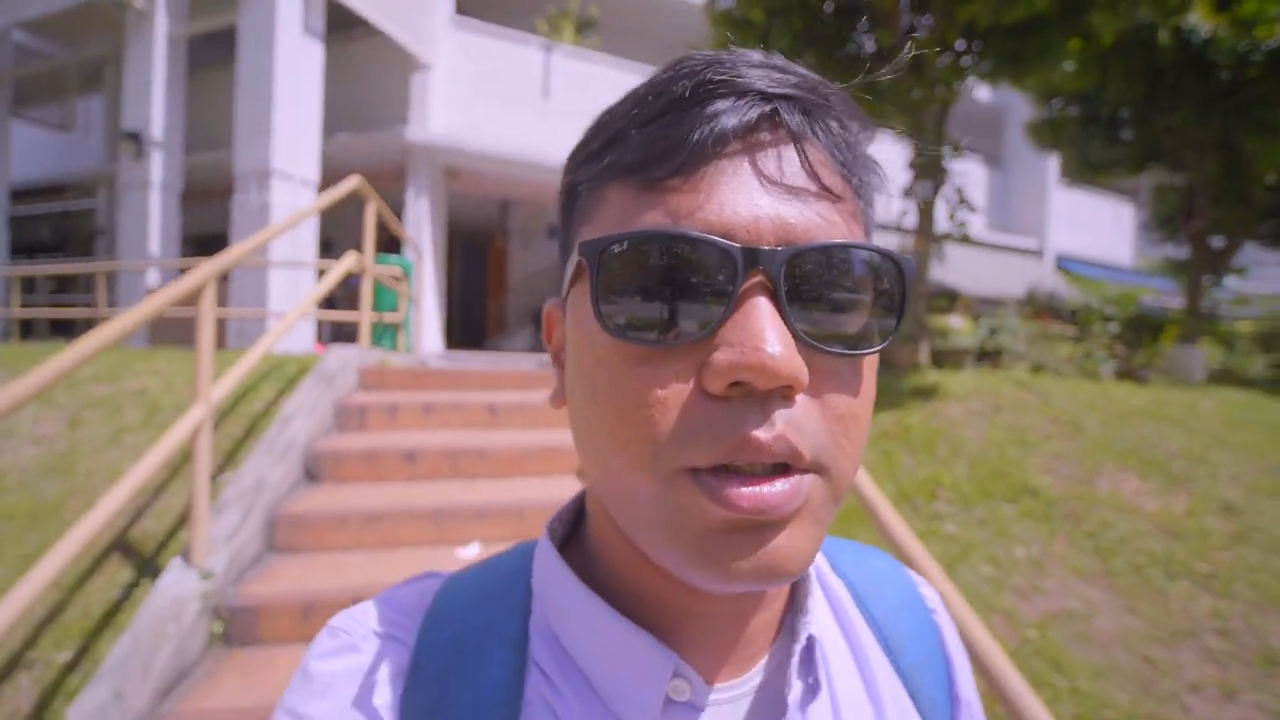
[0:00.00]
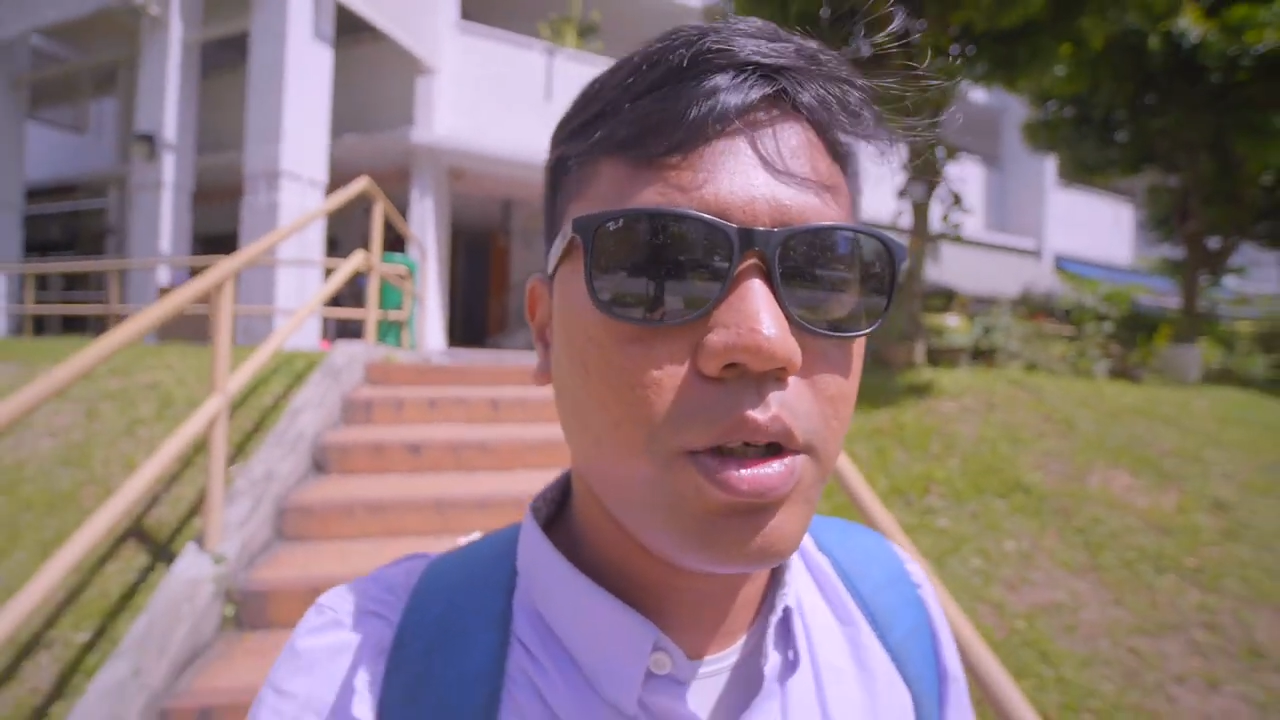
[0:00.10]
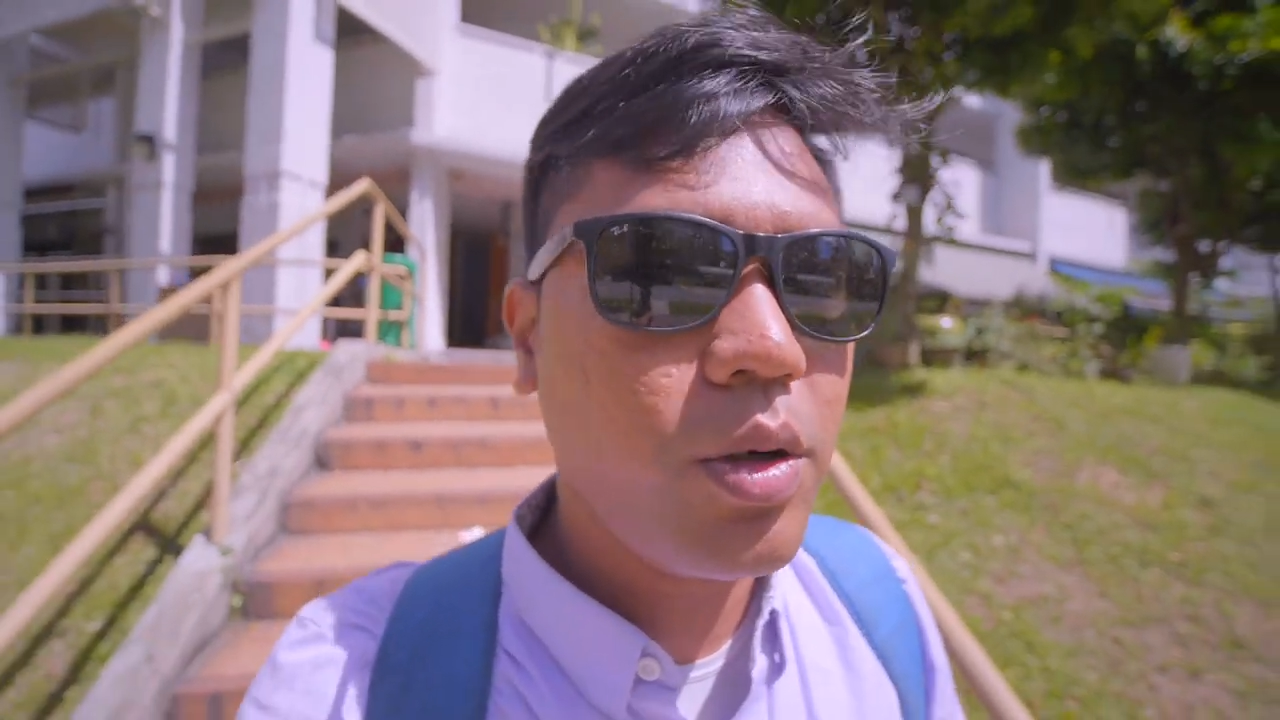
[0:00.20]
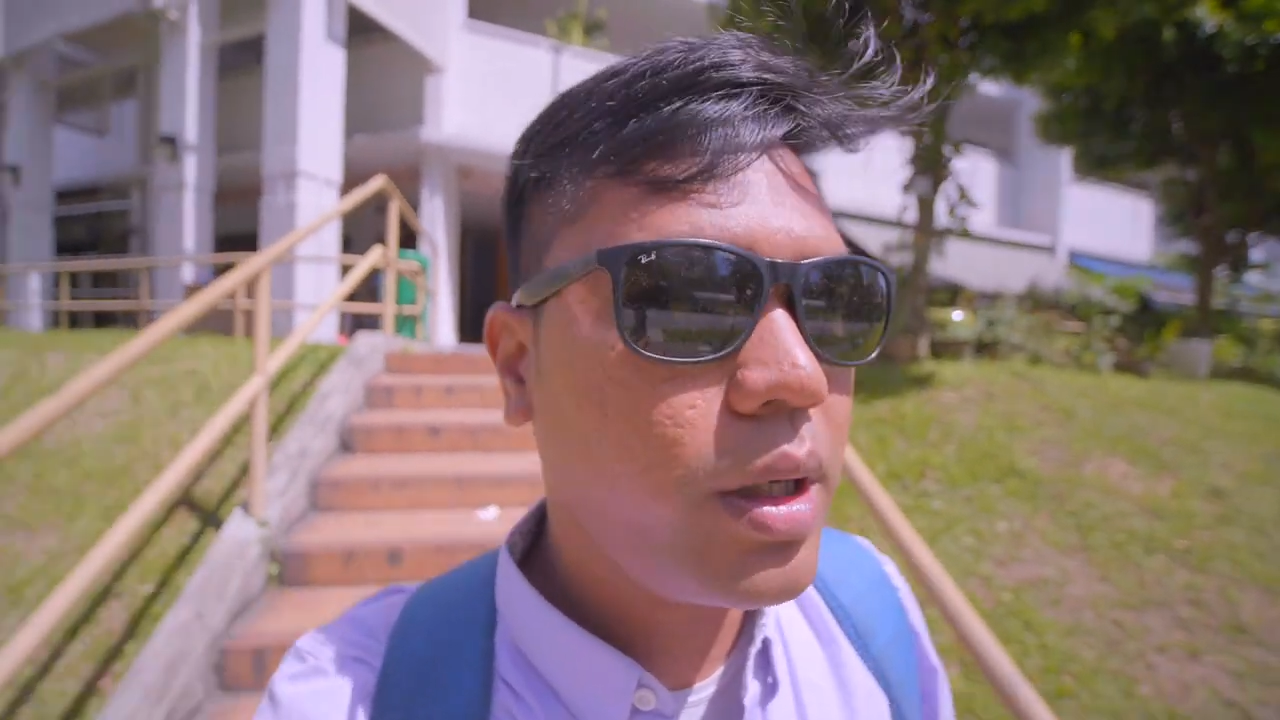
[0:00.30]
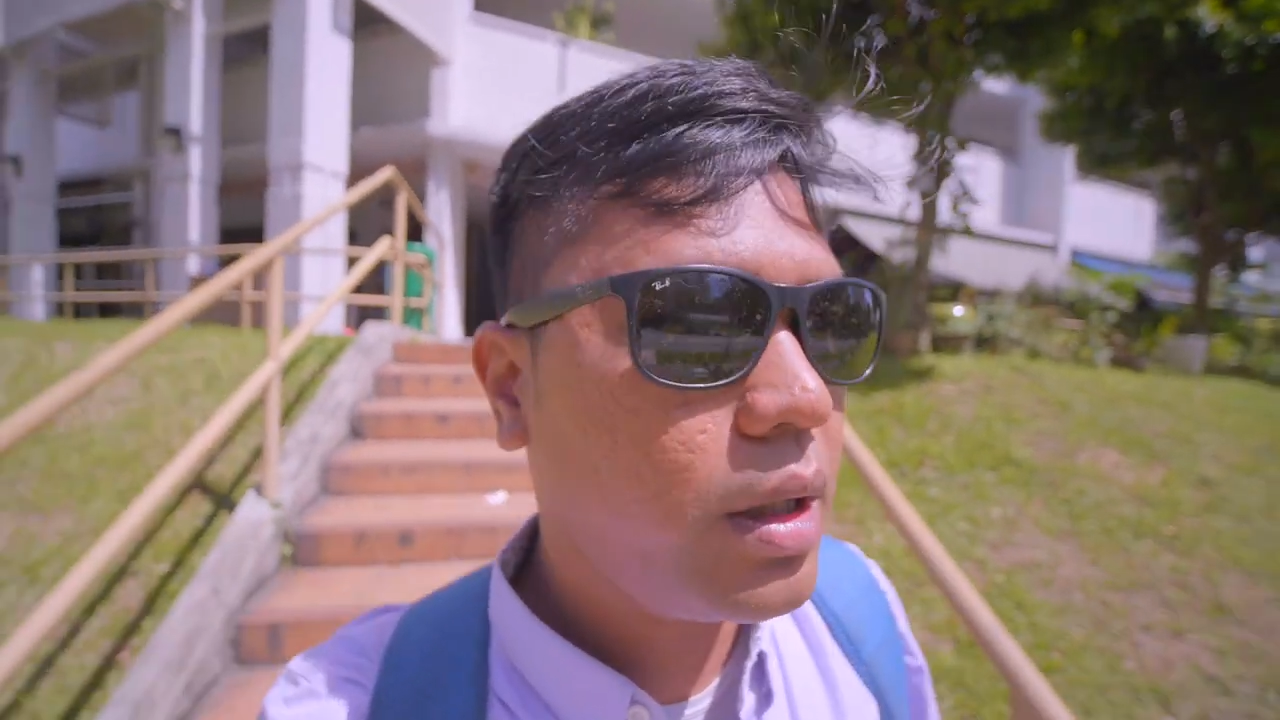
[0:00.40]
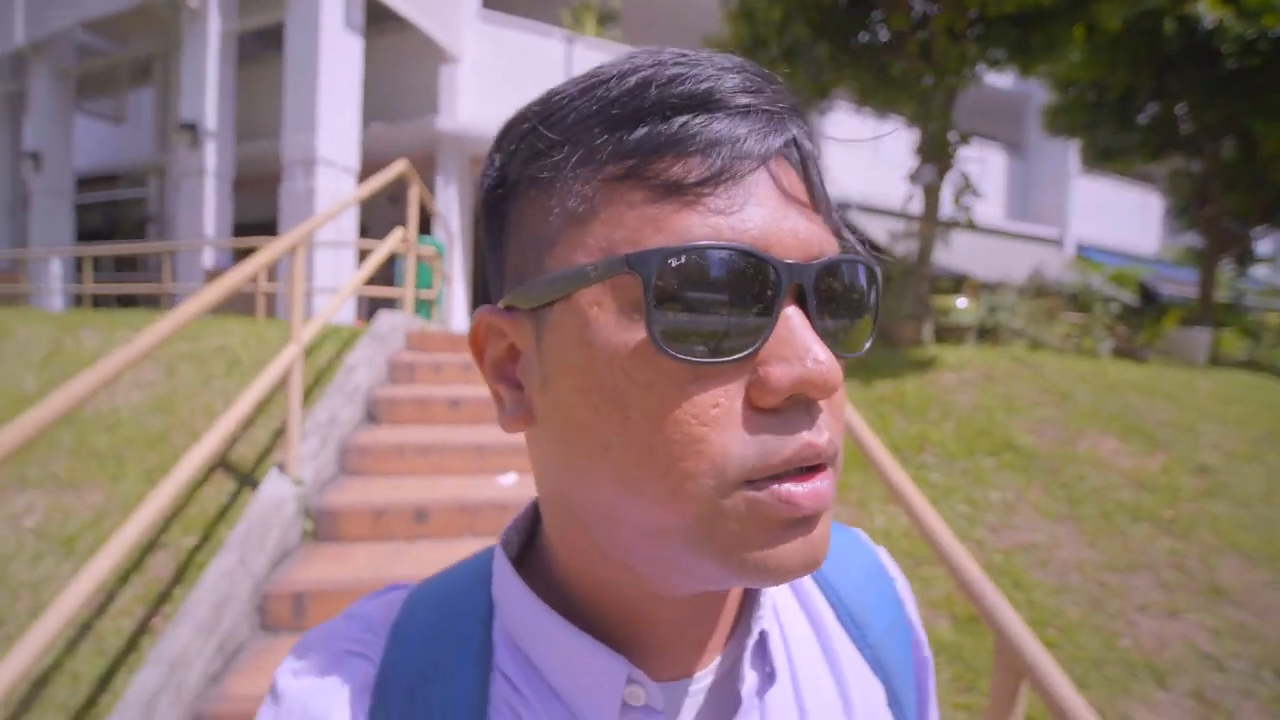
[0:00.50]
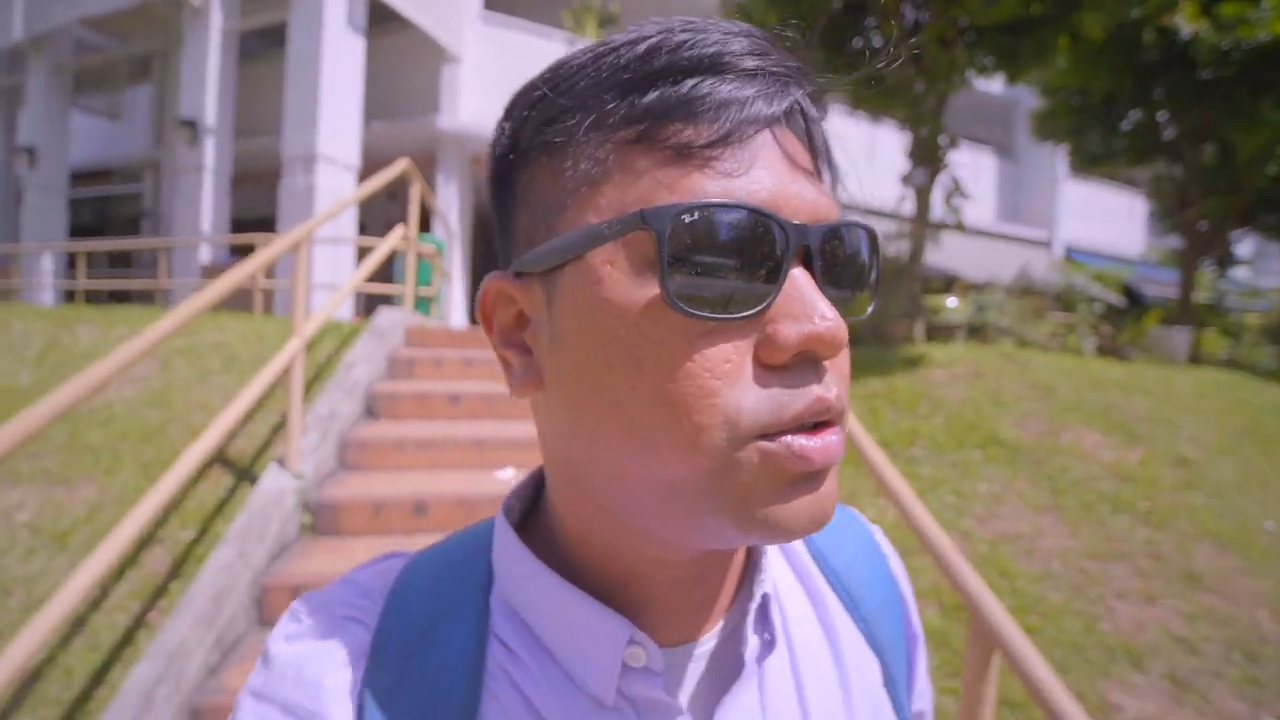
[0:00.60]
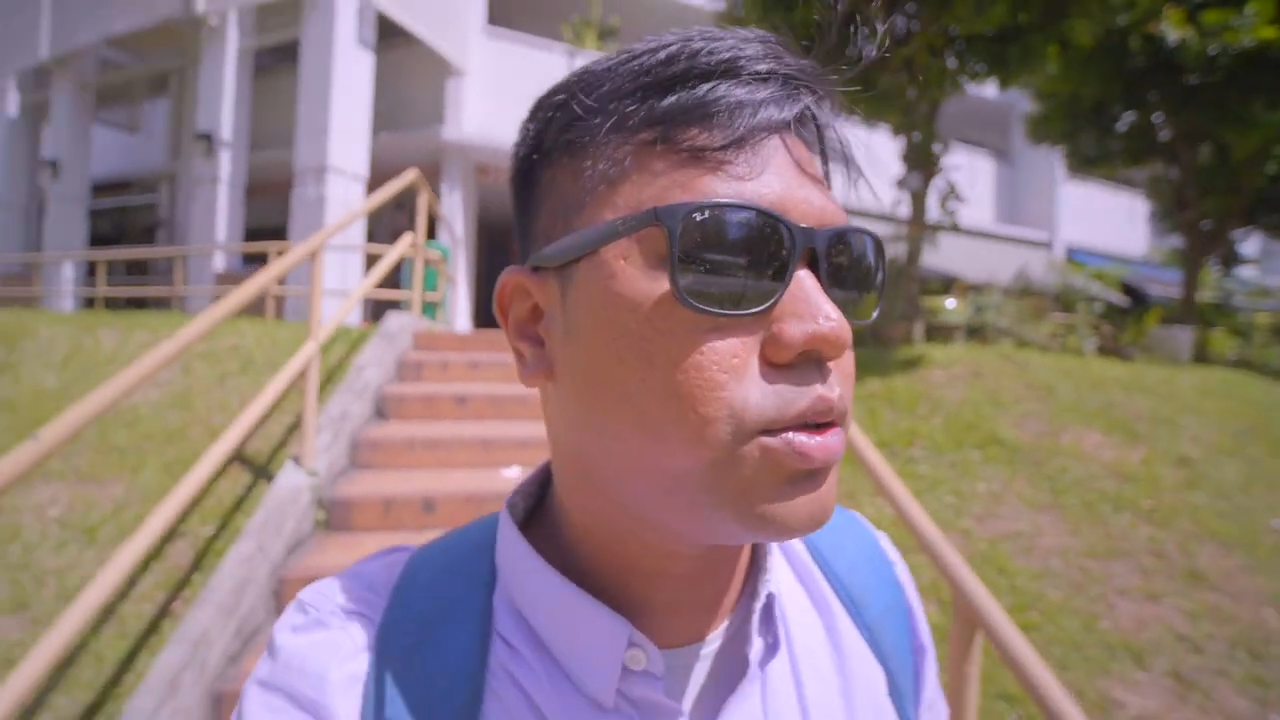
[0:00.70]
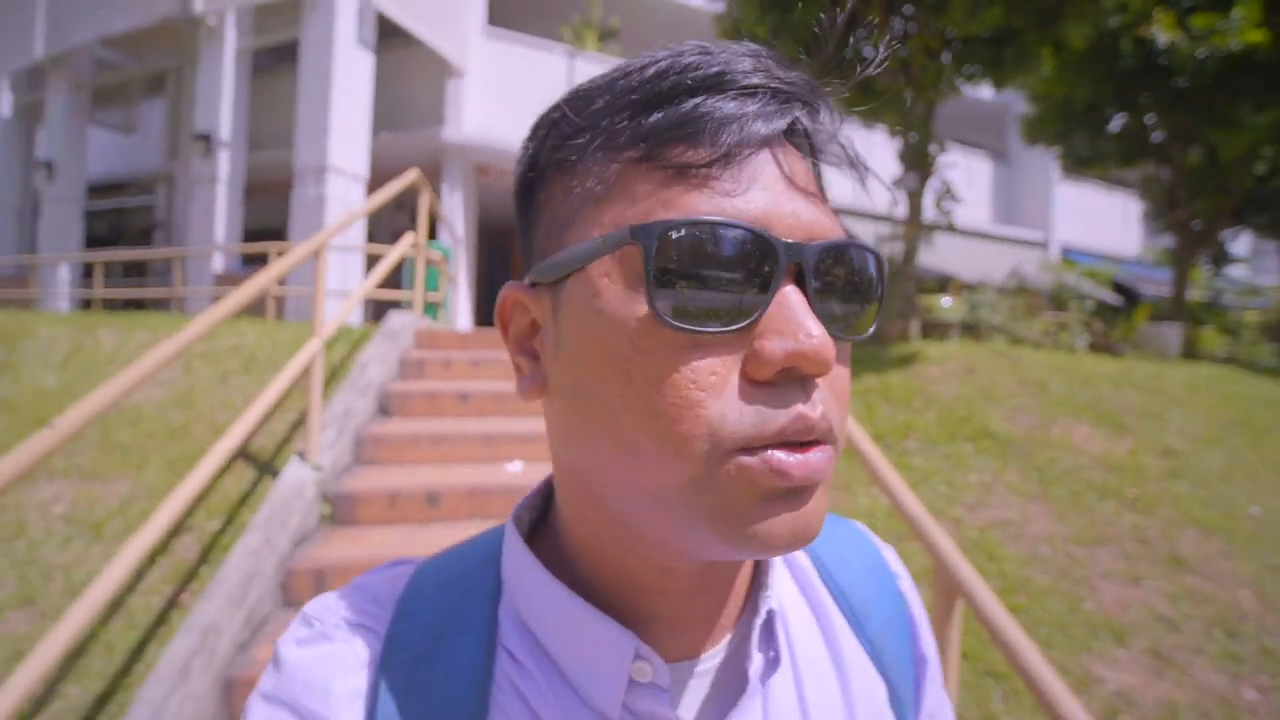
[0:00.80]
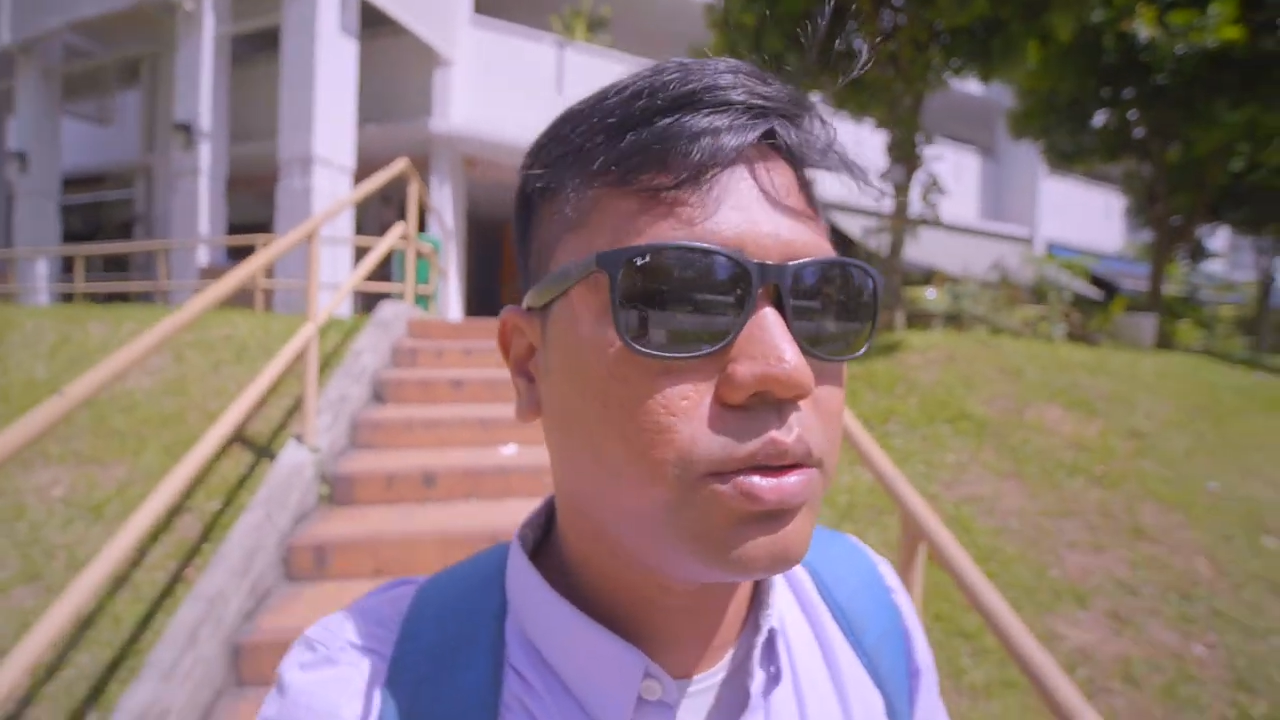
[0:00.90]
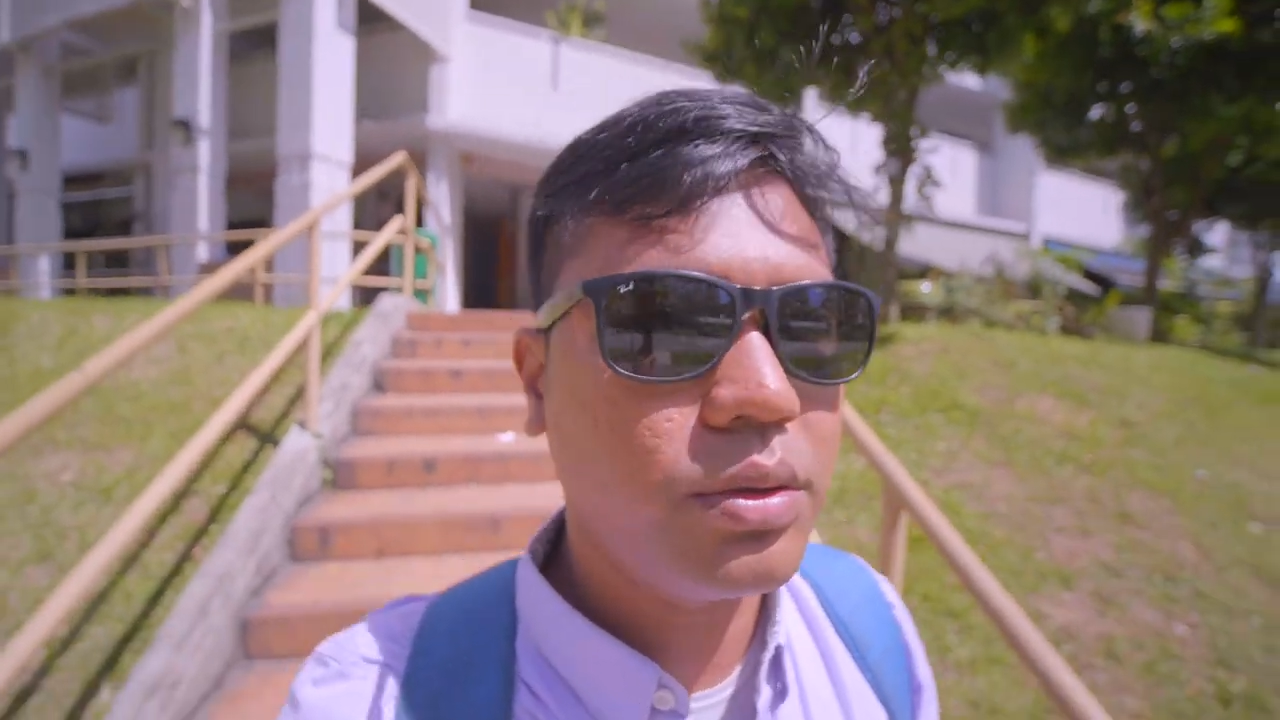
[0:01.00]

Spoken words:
going to